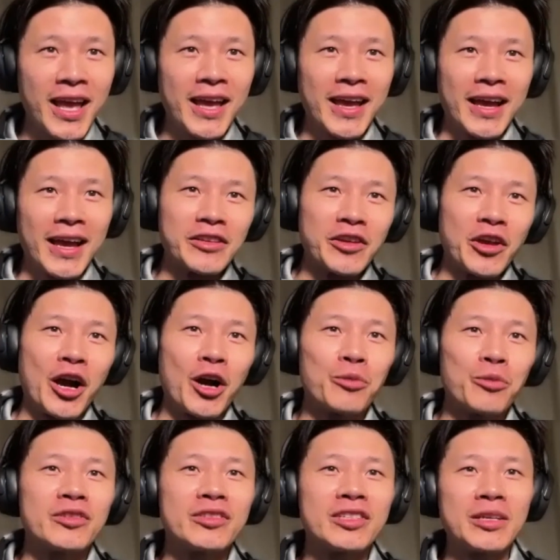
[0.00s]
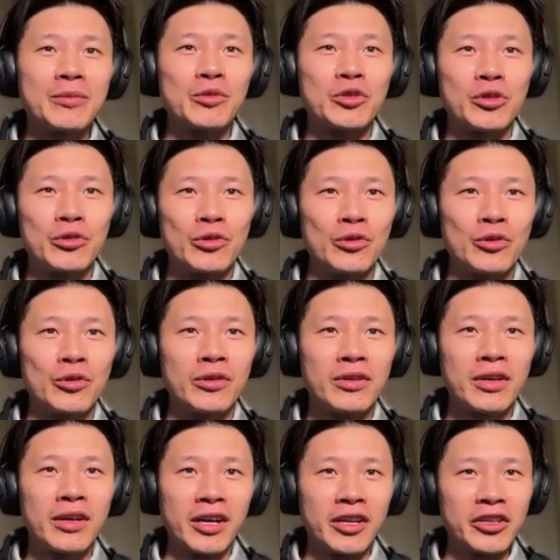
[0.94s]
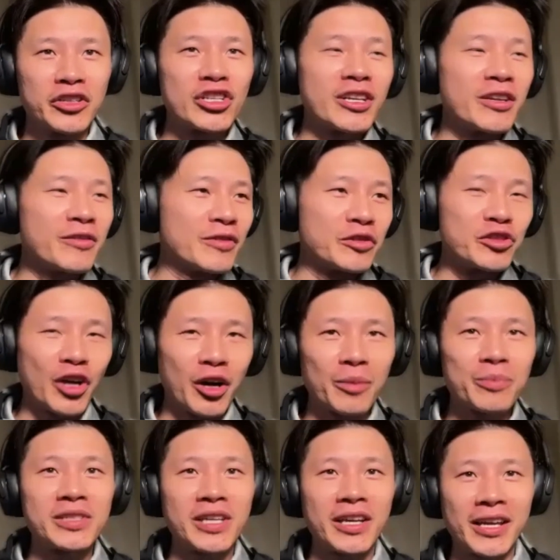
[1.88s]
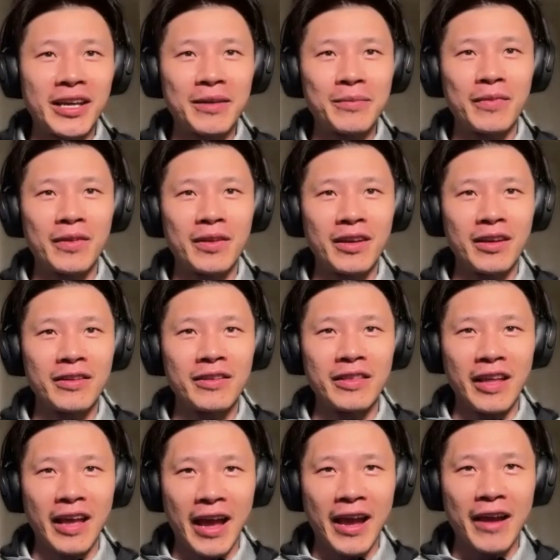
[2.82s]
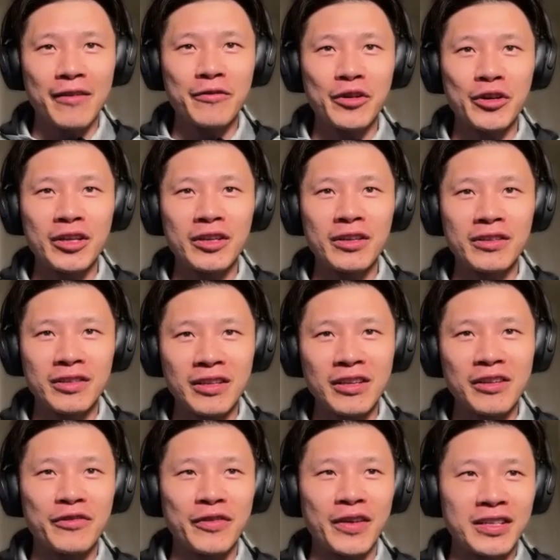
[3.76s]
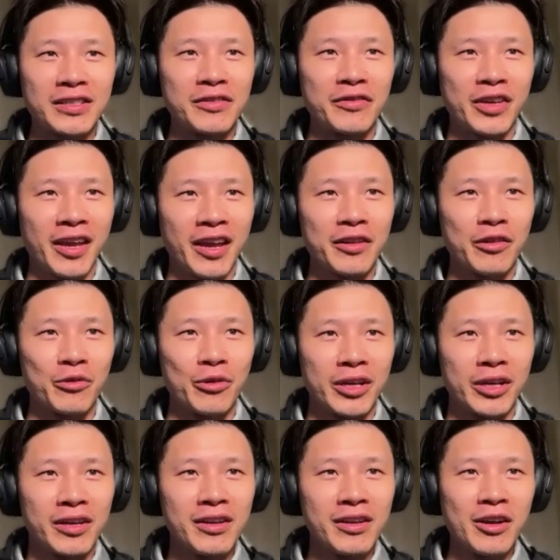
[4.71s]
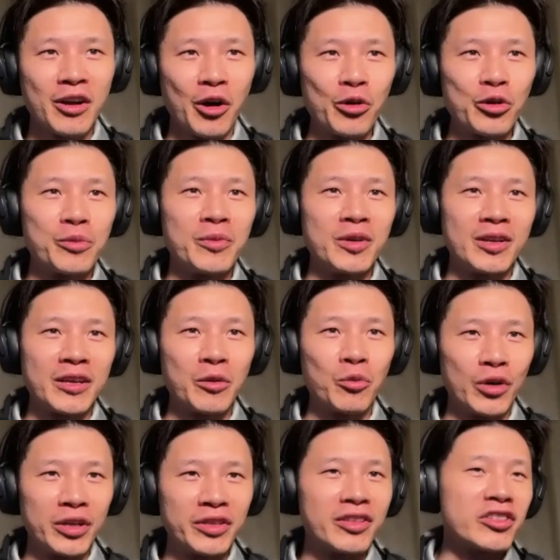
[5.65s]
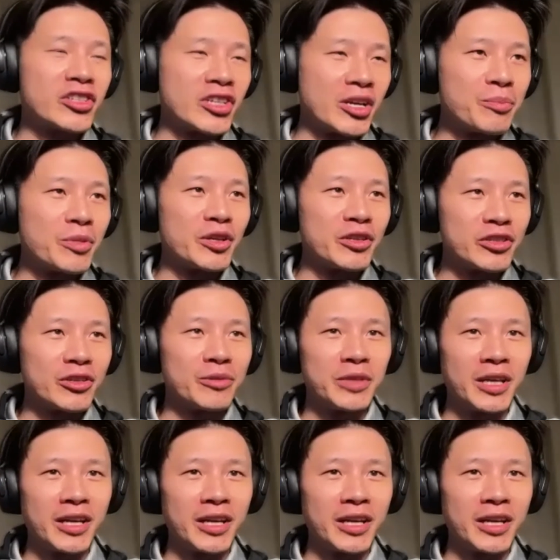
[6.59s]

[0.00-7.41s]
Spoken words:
and you helped the team to achieve the top 10 in every defensive category, ultimately win the championship that year.